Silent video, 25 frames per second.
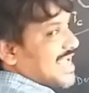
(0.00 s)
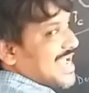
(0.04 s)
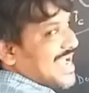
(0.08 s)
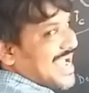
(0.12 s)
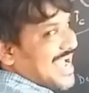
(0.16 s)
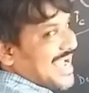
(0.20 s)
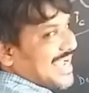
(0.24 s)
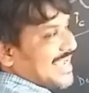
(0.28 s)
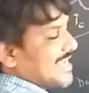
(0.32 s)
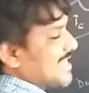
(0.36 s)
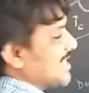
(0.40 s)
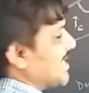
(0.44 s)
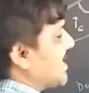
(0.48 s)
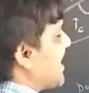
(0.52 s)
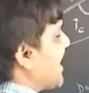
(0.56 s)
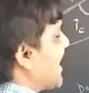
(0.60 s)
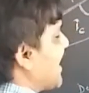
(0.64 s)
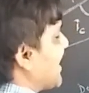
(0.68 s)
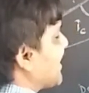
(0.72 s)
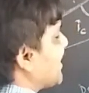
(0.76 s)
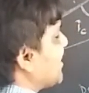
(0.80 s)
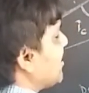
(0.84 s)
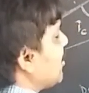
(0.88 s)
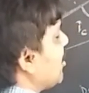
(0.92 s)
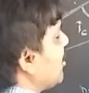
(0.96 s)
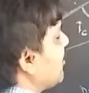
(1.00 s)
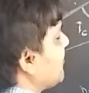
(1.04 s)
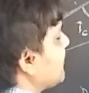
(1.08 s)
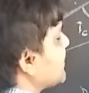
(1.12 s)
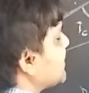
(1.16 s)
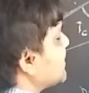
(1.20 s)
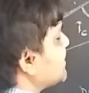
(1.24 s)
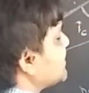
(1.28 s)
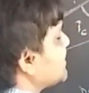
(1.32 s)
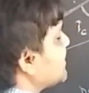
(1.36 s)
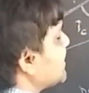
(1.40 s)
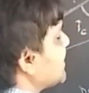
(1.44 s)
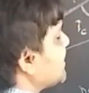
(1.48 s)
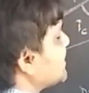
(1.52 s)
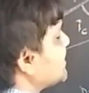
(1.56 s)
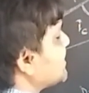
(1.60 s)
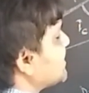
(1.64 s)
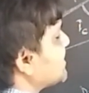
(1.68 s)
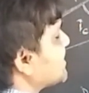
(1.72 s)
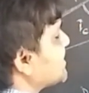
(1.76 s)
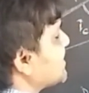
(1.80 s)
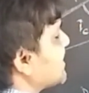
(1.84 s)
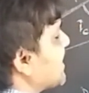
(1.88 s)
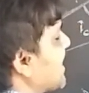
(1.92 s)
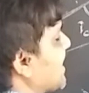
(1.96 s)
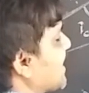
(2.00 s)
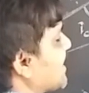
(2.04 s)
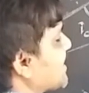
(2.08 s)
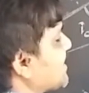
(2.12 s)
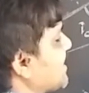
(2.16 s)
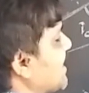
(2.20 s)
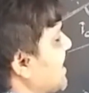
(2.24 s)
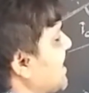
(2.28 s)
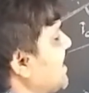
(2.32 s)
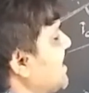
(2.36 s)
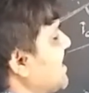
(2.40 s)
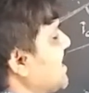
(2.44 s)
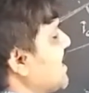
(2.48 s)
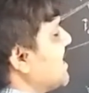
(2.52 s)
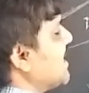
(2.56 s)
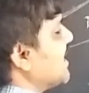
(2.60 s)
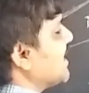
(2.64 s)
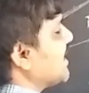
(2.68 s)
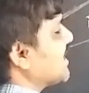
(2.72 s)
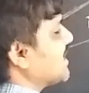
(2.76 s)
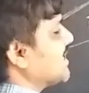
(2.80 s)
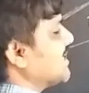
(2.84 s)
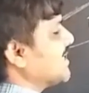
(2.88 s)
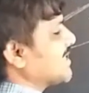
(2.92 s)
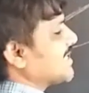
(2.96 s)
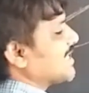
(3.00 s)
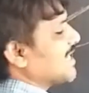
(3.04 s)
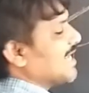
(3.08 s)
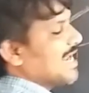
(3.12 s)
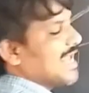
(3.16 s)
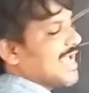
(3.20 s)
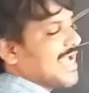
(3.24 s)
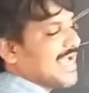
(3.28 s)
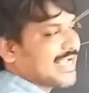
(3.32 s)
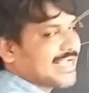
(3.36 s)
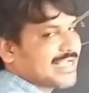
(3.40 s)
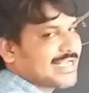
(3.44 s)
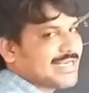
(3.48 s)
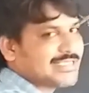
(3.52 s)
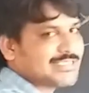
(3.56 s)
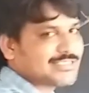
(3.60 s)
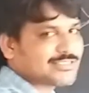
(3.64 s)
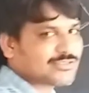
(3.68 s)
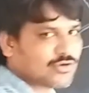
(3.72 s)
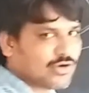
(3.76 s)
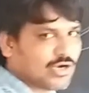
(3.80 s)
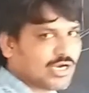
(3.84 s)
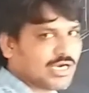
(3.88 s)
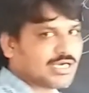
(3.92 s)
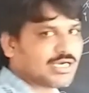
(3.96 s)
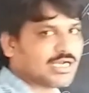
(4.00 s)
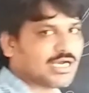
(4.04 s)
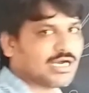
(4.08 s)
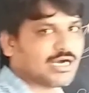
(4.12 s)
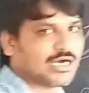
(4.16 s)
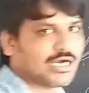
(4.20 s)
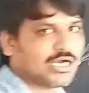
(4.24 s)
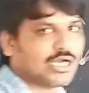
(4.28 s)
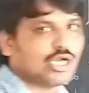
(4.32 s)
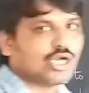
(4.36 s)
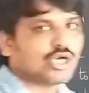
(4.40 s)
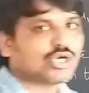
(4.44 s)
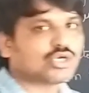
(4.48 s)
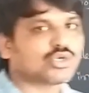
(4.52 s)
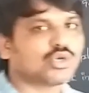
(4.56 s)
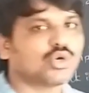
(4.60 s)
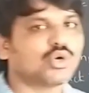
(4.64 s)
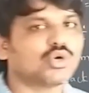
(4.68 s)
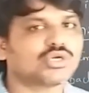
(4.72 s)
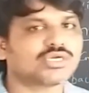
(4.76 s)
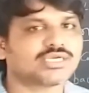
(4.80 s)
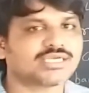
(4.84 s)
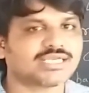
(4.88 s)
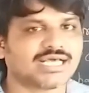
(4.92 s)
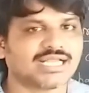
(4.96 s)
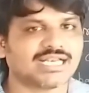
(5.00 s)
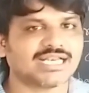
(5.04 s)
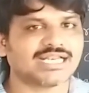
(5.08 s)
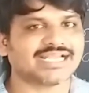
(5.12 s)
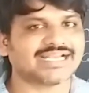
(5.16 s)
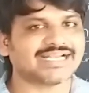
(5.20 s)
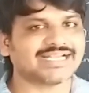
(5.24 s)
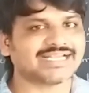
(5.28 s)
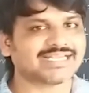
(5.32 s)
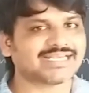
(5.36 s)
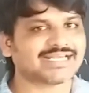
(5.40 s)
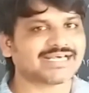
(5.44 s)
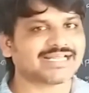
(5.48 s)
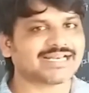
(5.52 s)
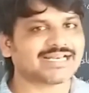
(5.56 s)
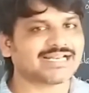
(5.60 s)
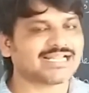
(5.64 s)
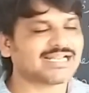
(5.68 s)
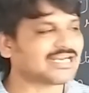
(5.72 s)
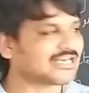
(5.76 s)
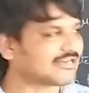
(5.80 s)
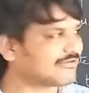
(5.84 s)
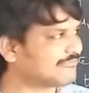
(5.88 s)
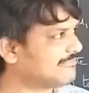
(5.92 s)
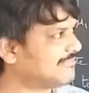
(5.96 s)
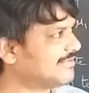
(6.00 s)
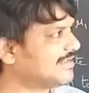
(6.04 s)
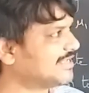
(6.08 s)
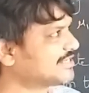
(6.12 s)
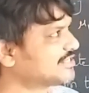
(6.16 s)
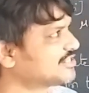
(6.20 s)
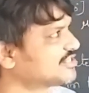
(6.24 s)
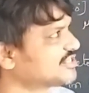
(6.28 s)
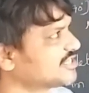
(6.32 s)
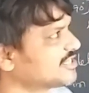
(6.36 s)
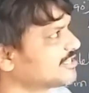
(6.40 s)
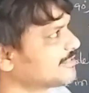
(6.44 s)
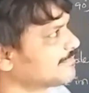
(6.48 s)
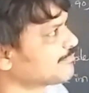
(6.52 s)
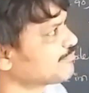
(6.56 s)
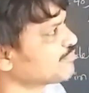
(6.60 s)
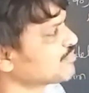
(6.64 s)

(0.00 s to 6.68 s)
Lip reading: angle. Angle of incidence is greater than critical angle is called a total internal reflection.